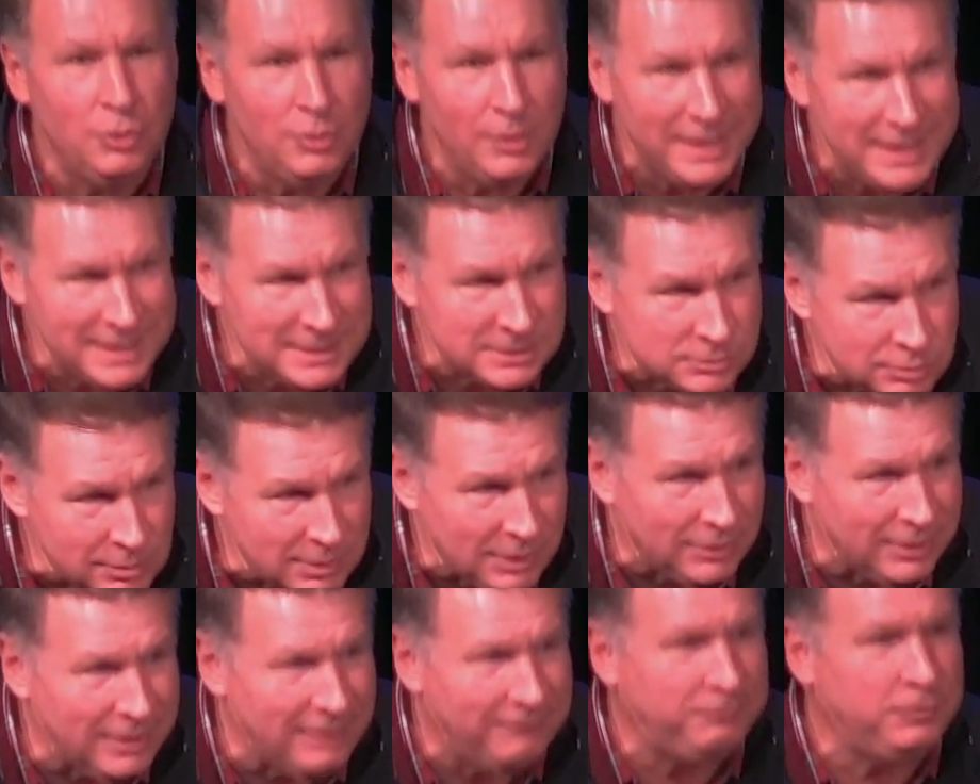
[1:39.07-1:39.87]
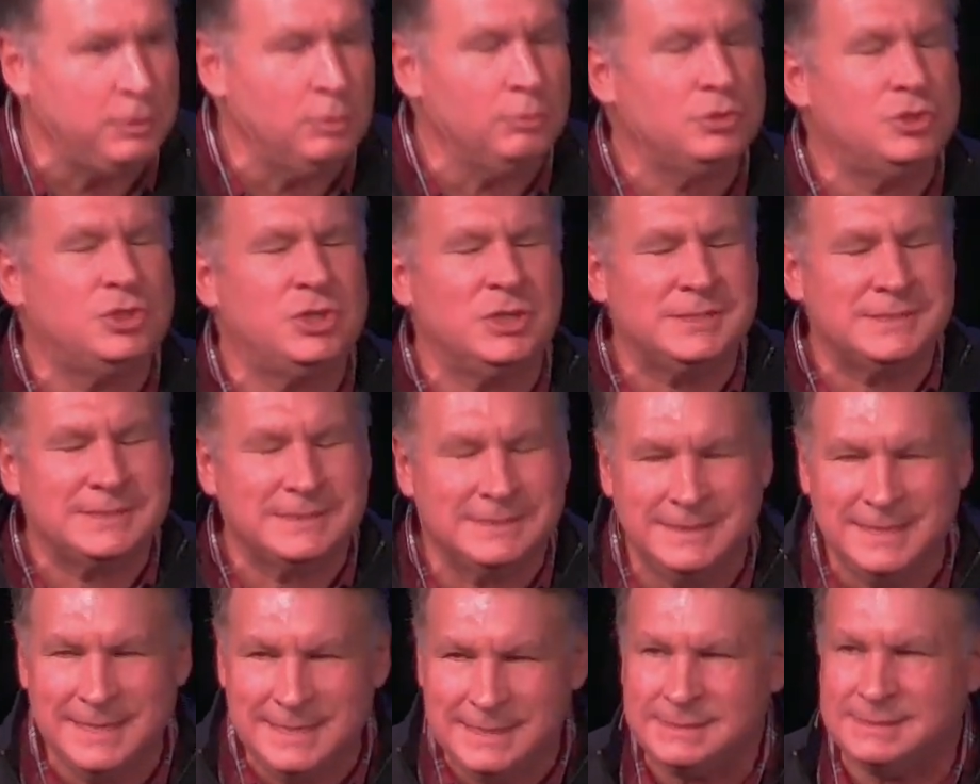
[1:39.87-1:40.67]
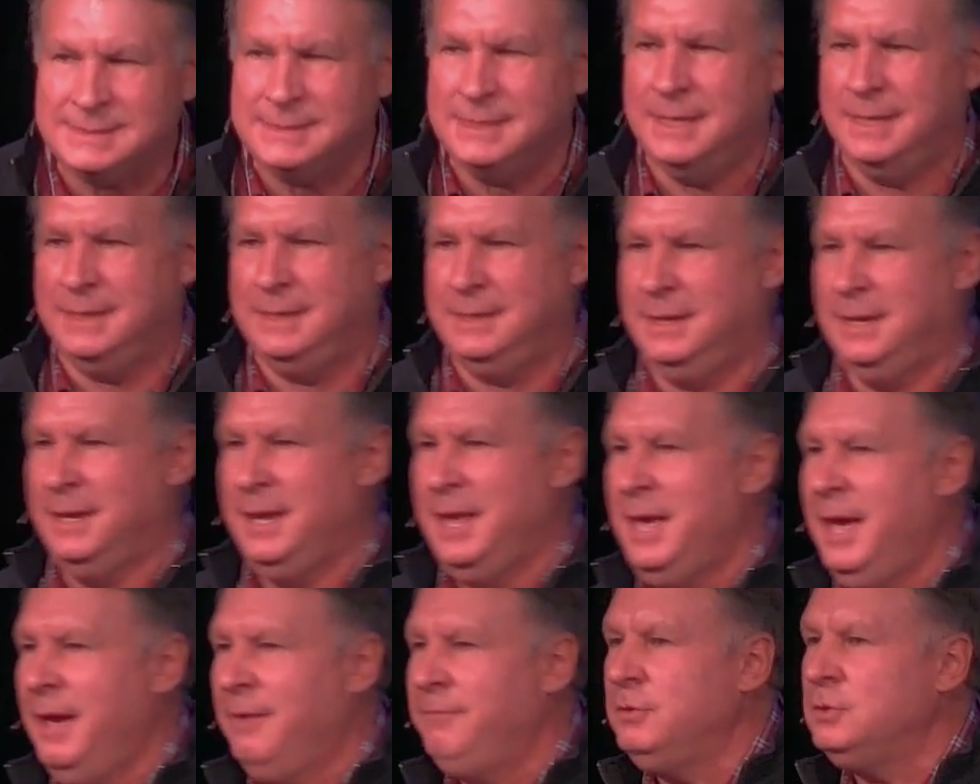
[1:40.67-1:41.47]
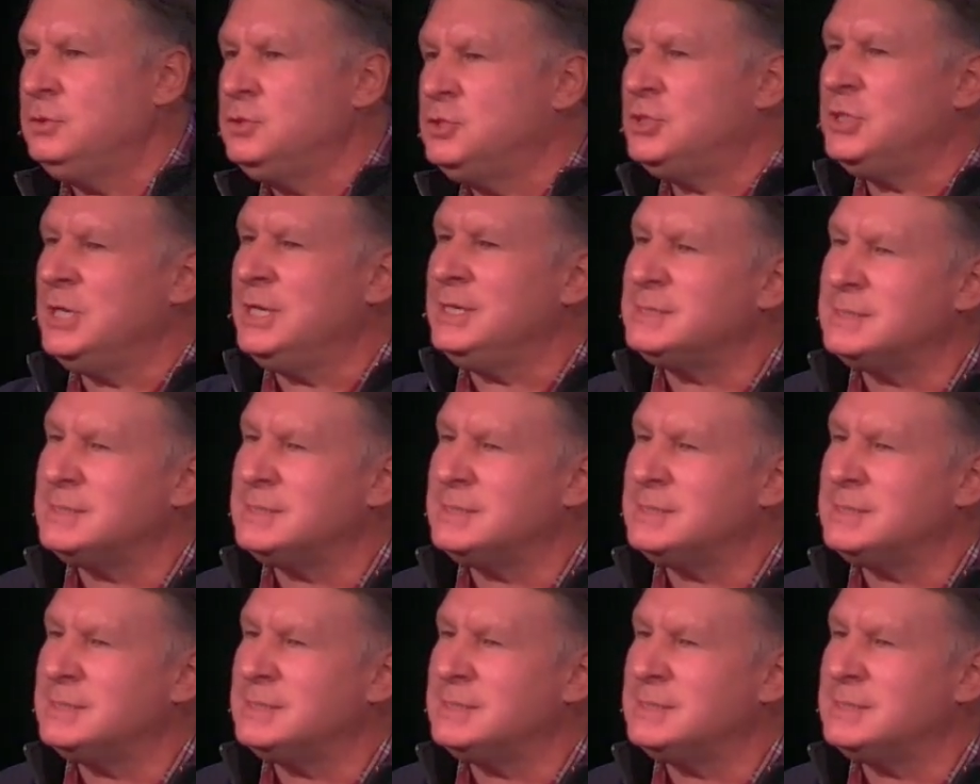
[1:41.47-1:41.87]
Israel, if you'll just listen. If you just